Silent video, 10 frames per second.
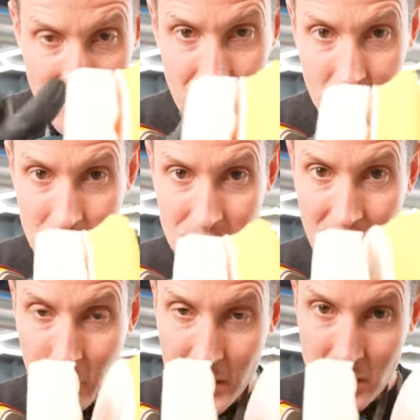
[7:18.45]
Now, the reason
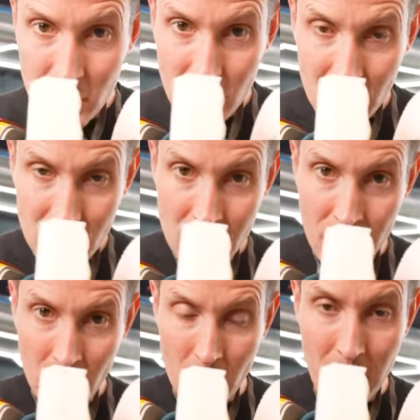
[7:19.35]
that we do this,
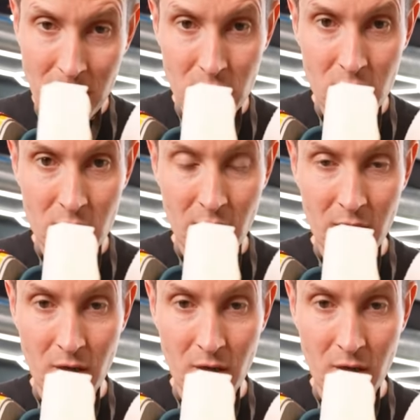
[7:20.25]
we mentioned this in